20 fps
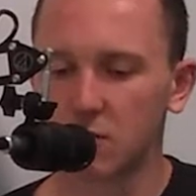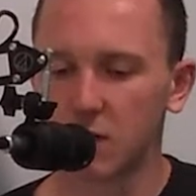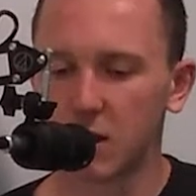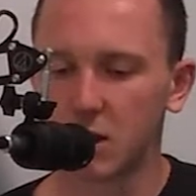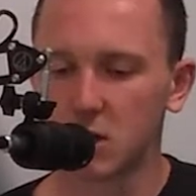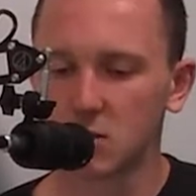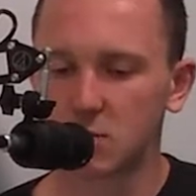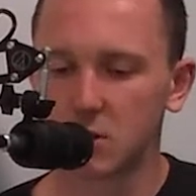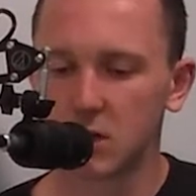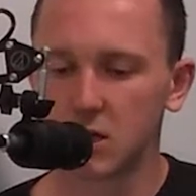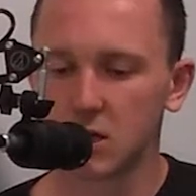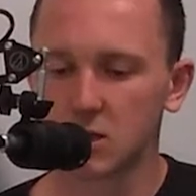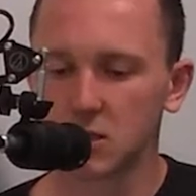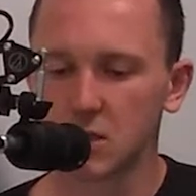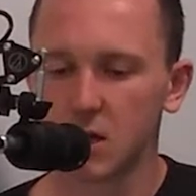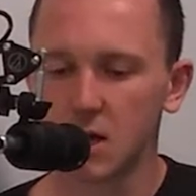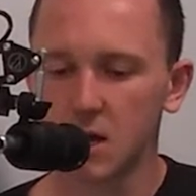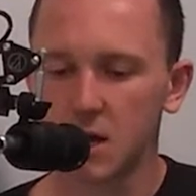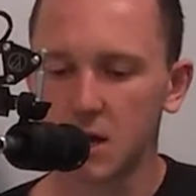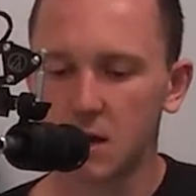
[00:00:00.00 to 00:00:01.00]
advantage
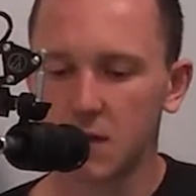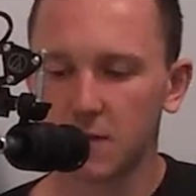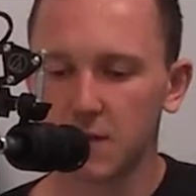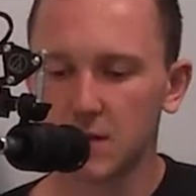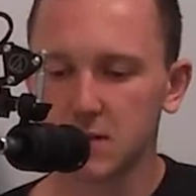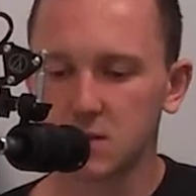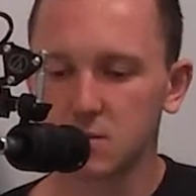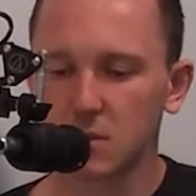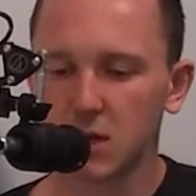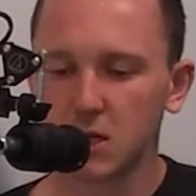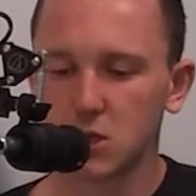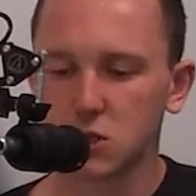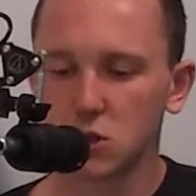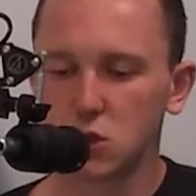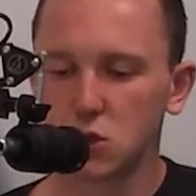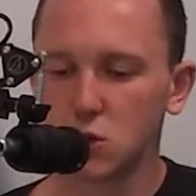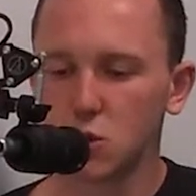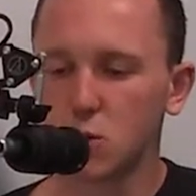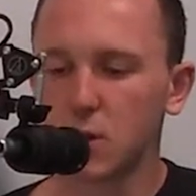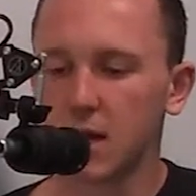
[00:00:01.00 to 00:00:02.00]
because this makes
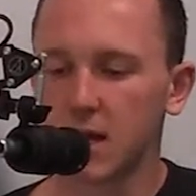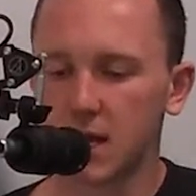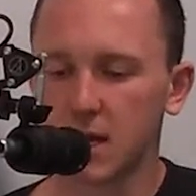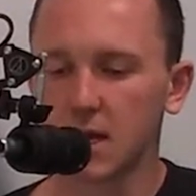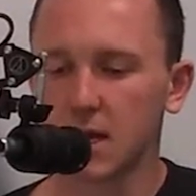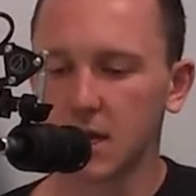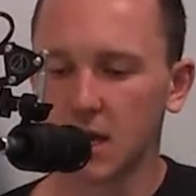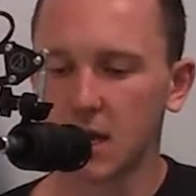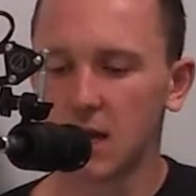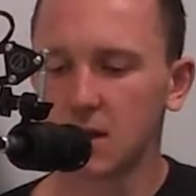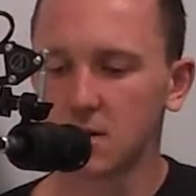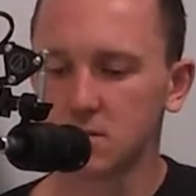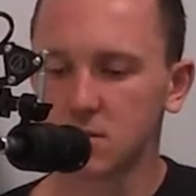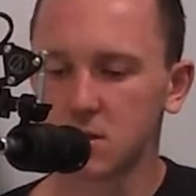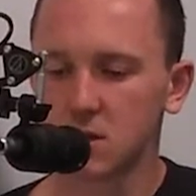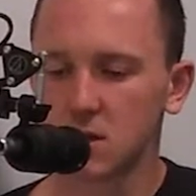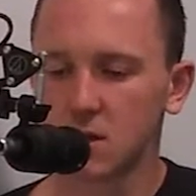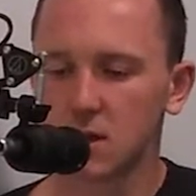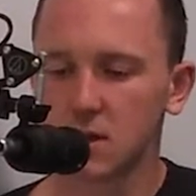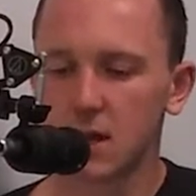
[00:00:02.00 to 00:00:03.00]
new hit
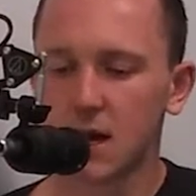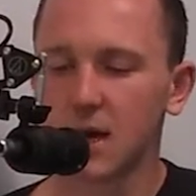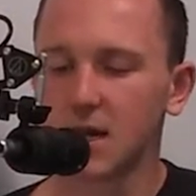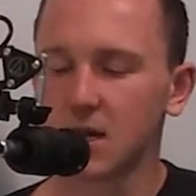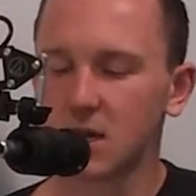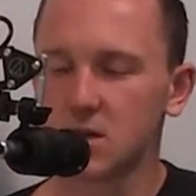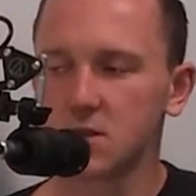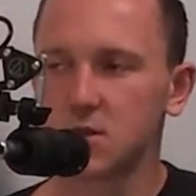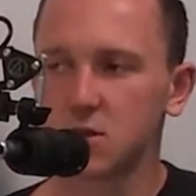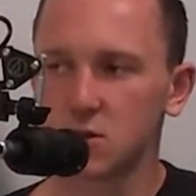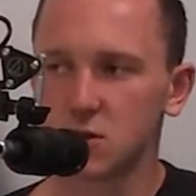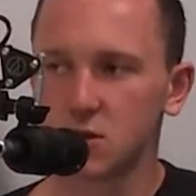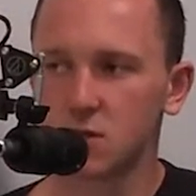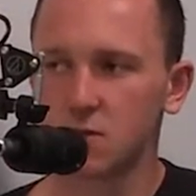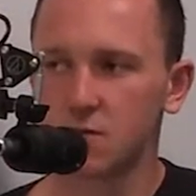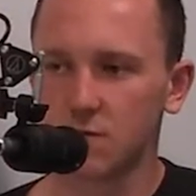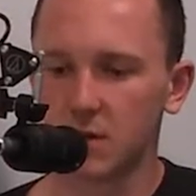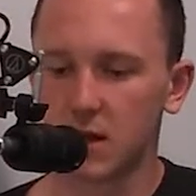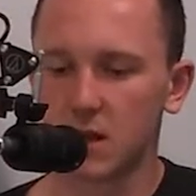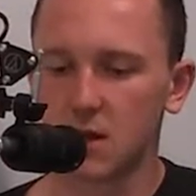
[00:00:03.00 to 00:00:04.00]
games a lot easier to
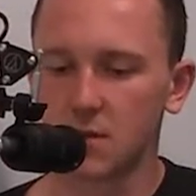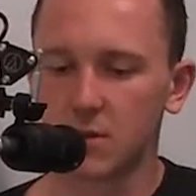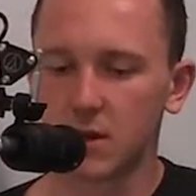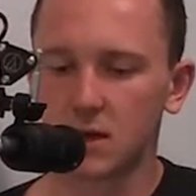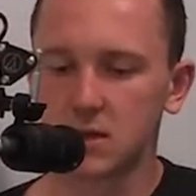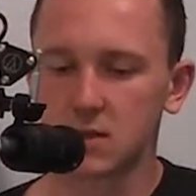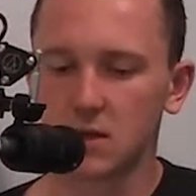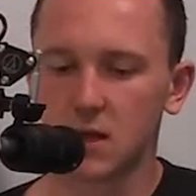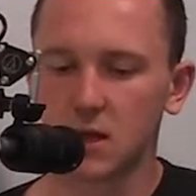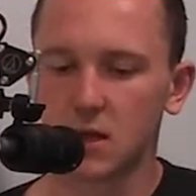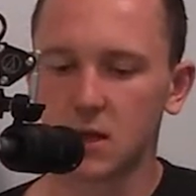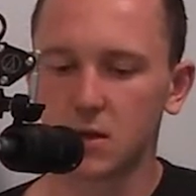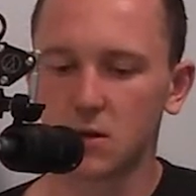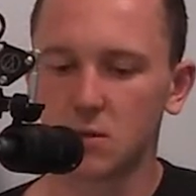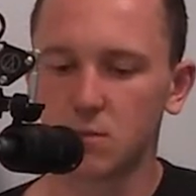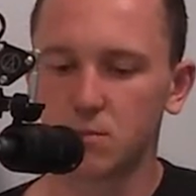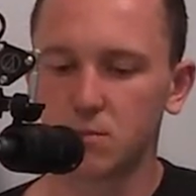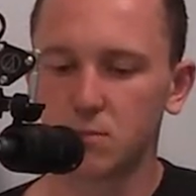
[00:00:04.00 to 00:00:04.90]
develop, as they can